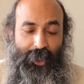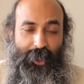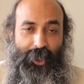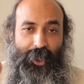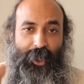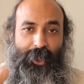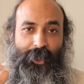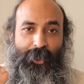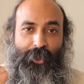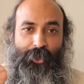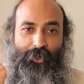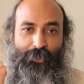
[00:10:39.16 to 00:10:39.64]

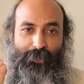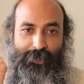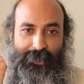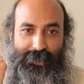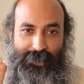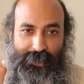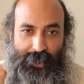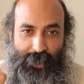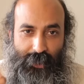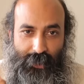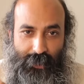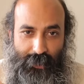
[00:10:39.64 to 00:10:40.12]
Can you
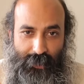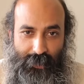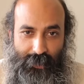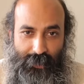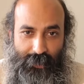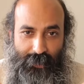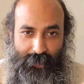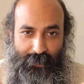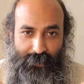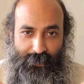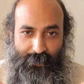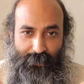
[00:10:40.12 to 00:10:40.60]

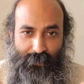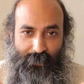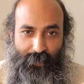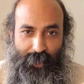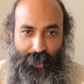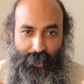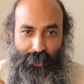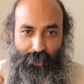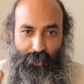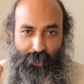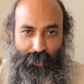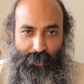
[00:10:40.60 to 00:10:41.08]
say
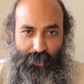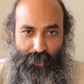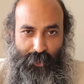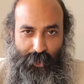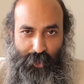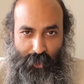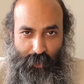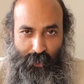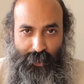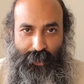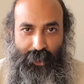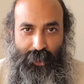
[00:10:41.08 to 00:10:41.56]
that you're
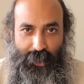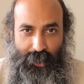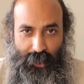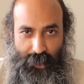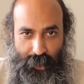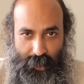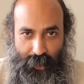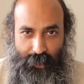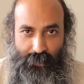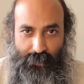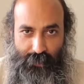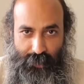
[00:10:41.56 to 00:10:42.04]
totally
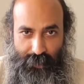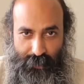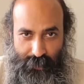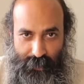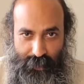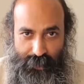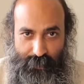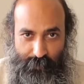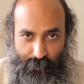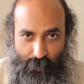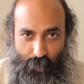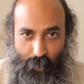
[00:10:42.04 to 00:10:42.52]
here
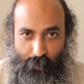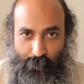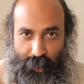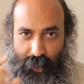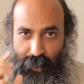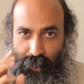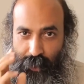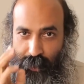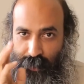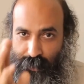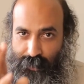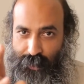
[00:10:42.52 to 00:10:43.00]
in this
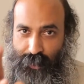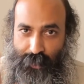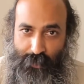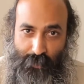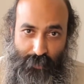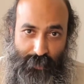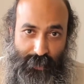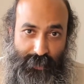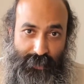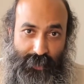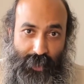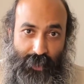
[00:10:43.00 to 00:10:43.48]
moment listening
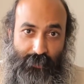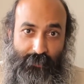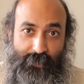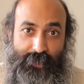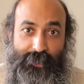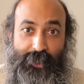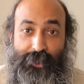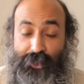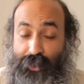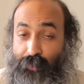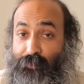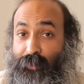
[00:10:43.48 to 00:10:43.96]
to this
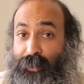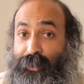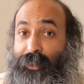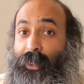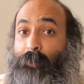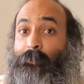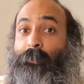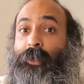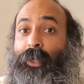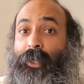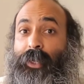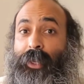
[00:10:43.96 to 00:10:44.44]
conversation, which
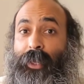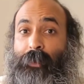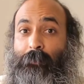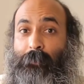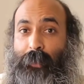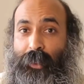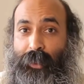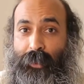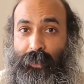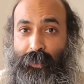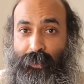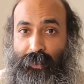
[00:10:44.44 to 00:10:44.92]
I'm
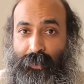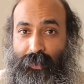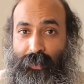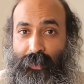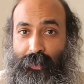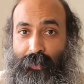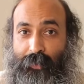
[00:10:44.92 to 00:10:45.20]
claiming